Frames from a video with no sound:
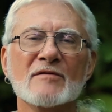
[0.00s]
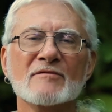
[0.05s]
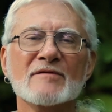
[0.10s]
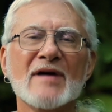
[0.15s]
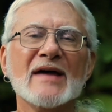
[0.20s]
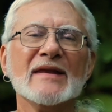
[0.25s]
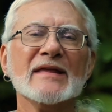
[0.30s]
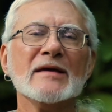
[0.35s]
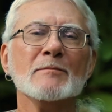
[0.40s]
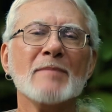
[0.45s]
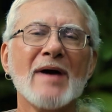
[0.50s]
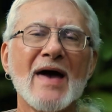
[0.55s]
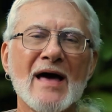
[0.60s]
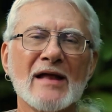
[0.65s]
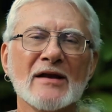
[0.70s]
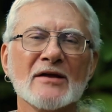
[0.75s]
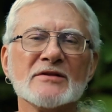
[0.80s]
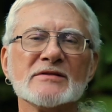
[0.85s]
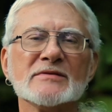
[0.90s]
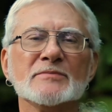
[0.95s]
finding
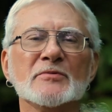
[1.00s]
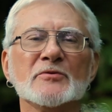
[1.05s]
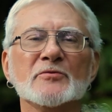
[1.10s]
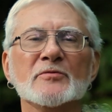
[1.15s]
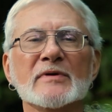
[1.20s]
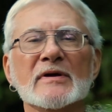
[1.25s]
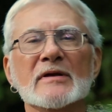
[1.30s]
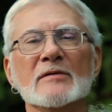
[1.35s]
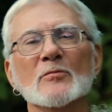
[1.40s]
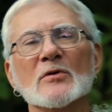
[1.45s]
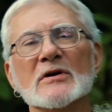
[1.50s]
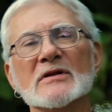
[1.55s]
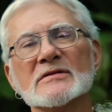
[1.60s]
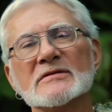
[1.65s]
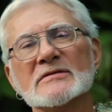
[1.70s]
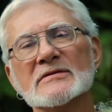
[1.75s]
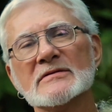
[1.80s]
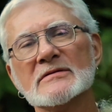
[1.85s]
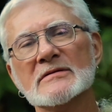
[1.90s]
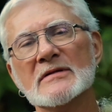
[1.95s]
balance between
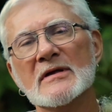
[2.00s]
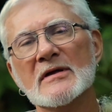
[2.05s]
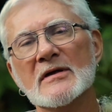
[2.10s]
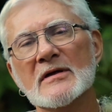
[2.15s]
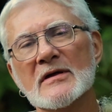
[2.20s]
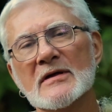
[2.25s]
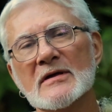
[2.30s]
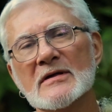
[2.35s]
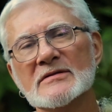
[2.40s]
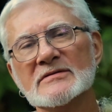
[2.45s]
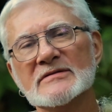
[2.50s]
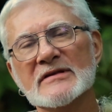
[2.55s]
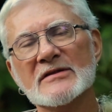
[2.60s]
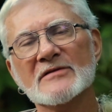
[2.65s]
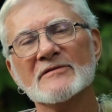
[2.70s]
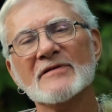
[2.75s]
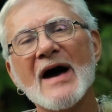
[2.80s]
one's seat